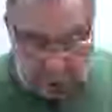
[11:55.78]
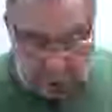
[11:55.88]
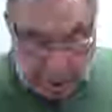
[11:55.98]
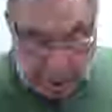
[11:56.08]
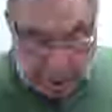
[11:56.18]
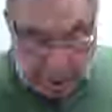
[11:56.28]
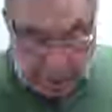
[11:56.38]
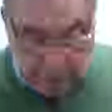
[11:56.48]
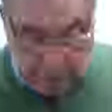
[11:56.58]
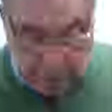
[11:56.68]
trauma
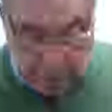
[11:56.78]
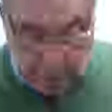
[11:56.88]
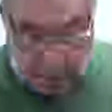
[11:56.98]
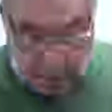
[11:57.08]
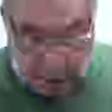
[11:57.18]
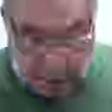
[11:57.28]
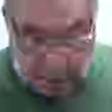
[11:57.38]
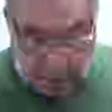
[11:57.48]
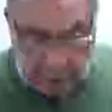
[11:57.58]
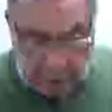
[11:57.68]
in
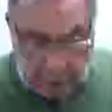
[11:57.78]
childhood,